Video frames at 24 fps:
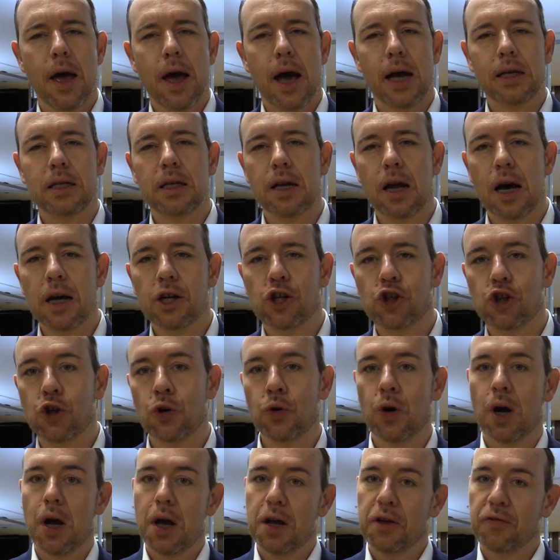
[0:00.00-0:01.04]
Has a nice
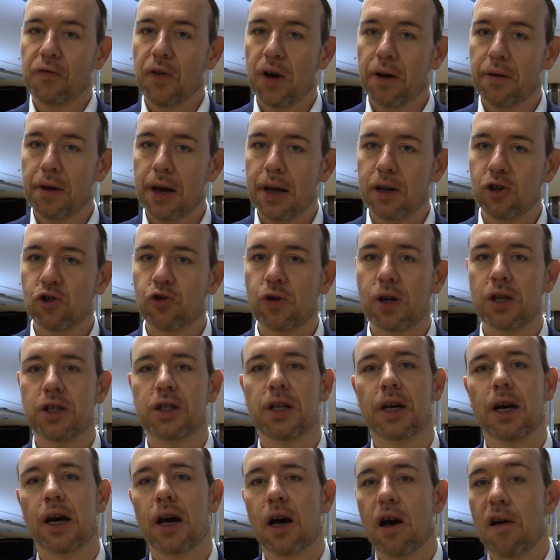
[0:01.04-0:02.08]
chew. It's very
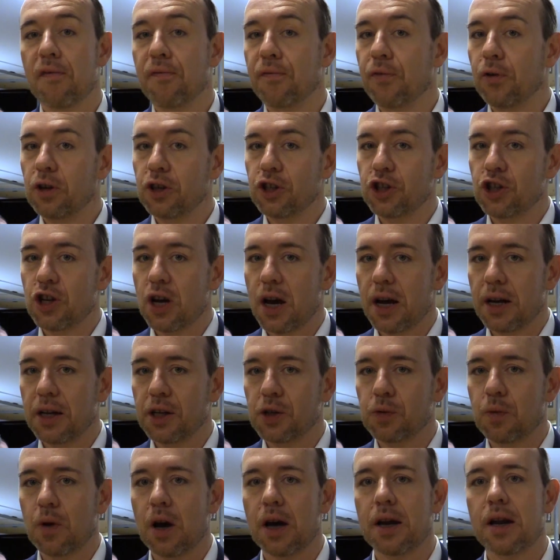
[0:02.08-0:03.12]
interesting. First
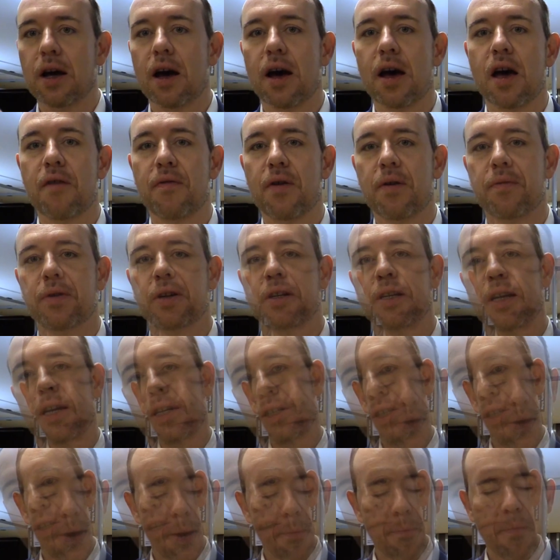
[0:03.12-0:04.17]
Chinese wine I have ever
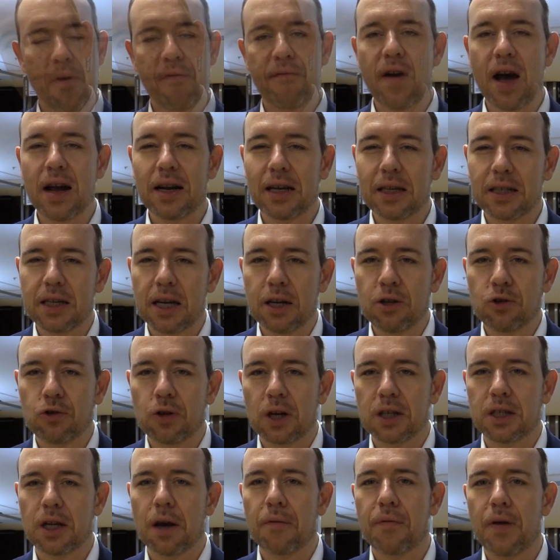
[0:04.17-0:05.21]
tasted. I find this
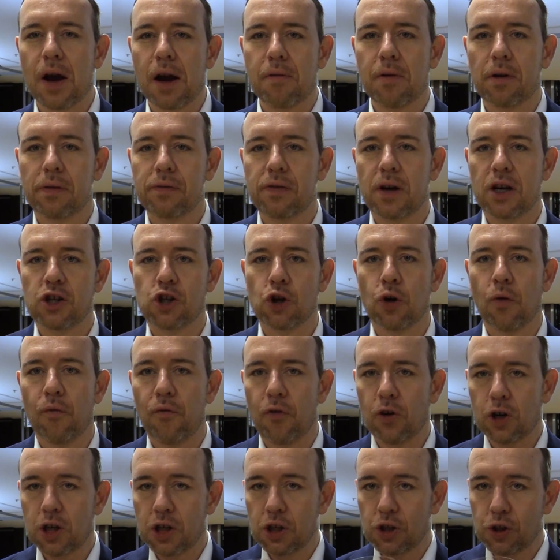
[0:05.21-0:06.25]
interesting, very refreshing.
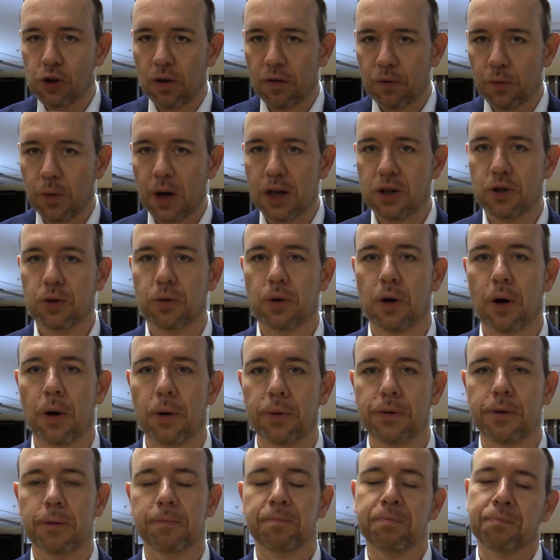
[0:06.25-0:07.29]
Unfortunately served way too
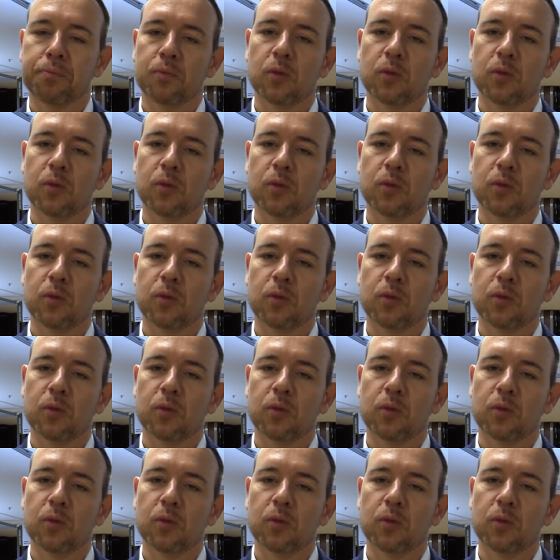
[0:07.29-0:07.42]
cold.